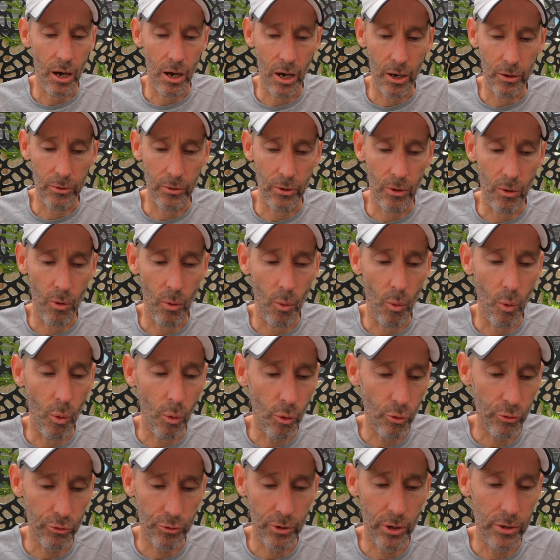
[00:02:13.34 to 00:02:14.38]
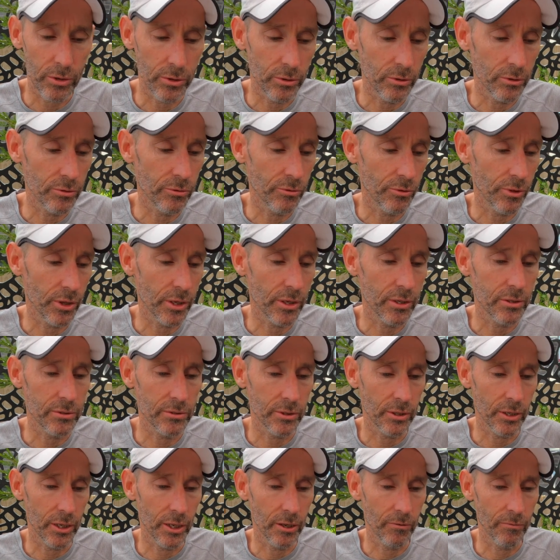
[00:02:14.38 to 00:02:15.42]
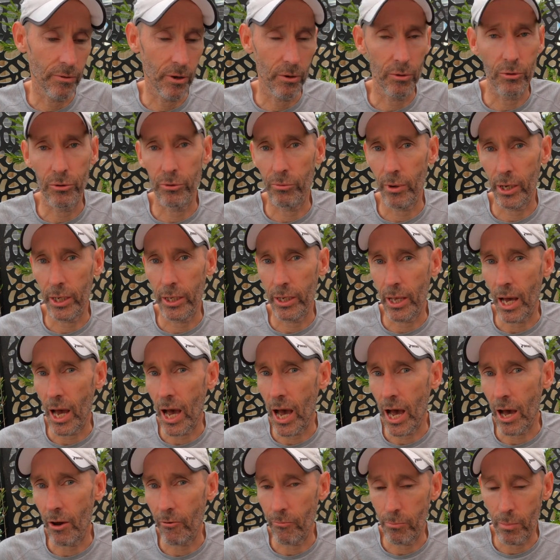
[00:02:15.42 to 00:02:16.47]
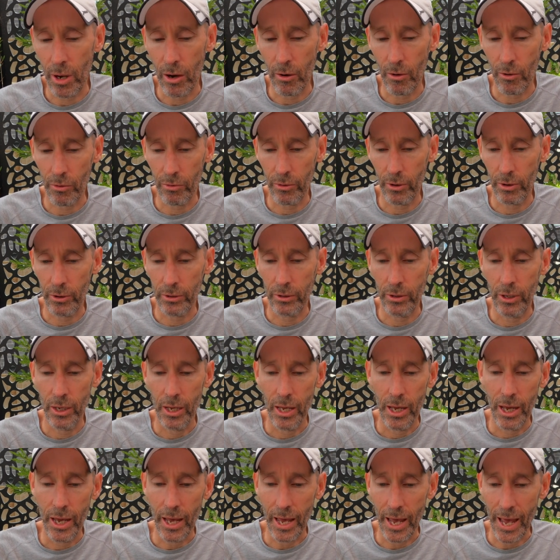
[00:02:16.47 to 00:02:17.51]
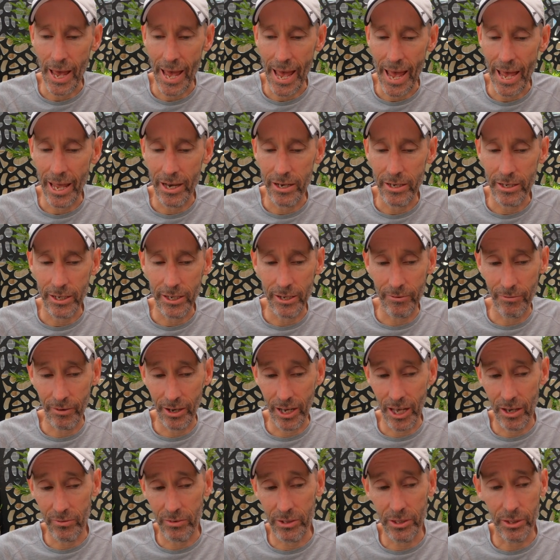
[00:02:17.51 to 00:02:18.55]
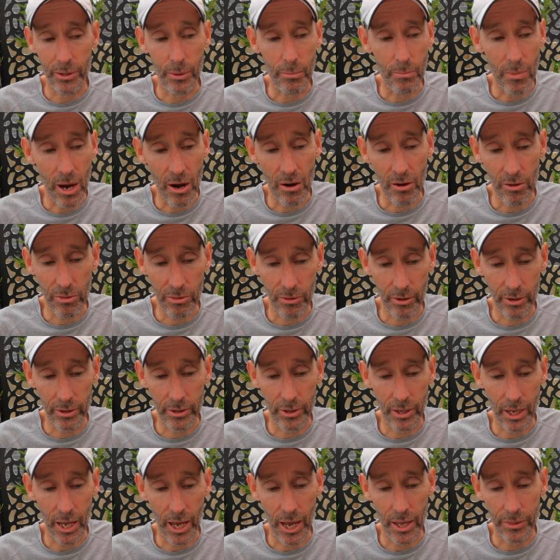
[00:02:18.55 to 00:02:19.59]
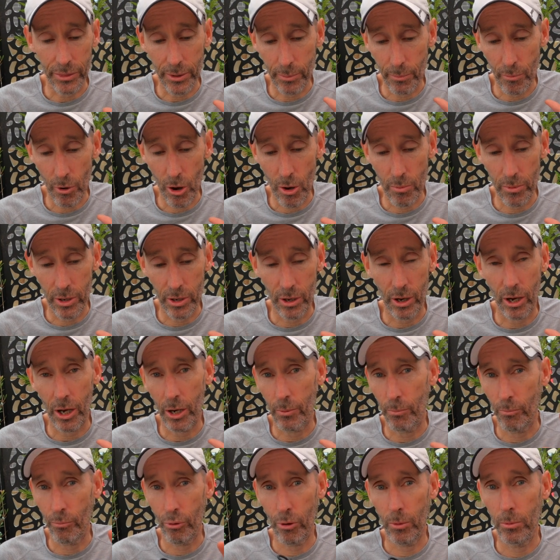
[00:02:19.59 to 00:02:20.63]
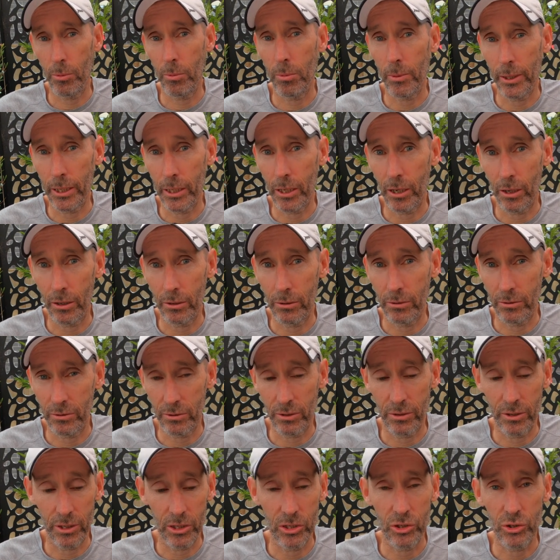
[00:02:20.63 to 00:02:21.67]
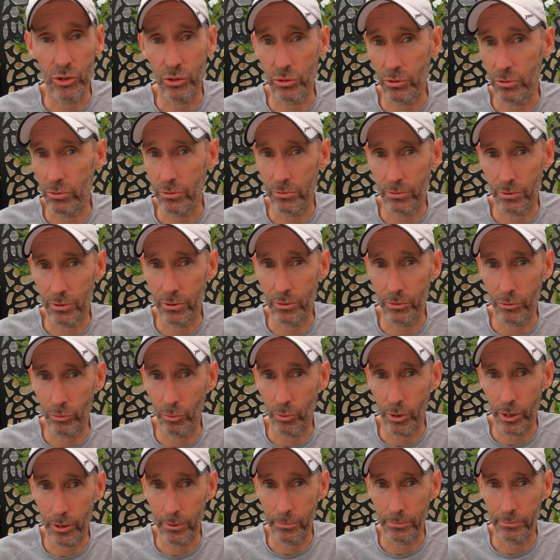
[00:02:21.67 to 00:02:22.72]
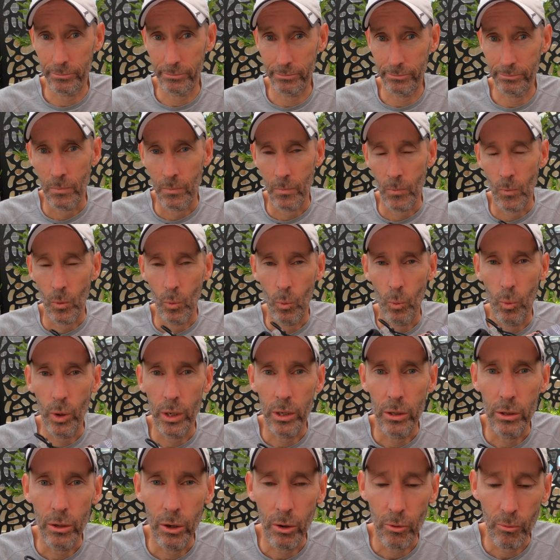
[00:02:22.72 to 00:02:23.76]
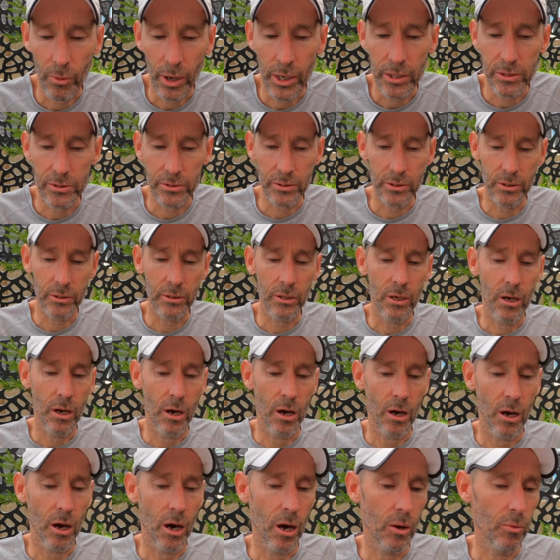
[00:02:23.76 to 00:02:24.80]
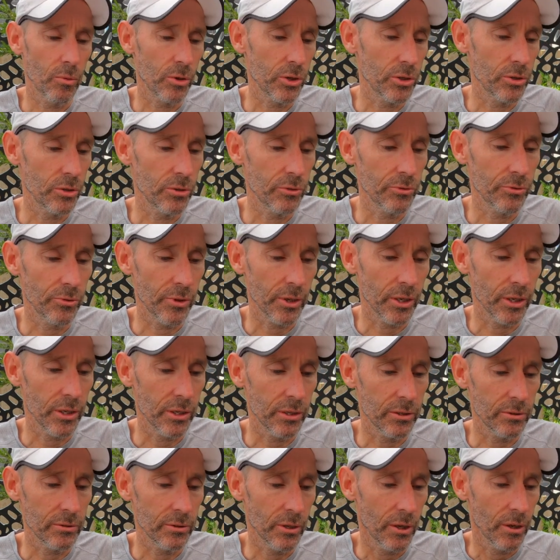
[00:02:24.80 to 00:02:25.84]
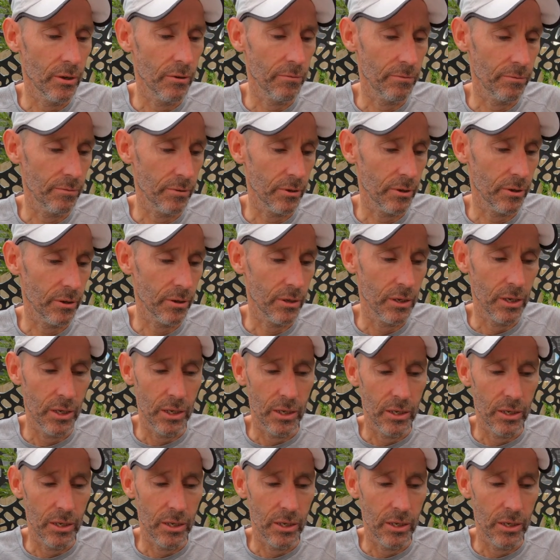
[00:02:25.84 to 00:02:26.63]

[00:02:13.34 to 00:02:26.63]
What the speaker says: I'd also use these if I was running a half marathon. And if I ever did a marathon, at the moment, I'd probably go to these shoes as well. When not racing, I would use these for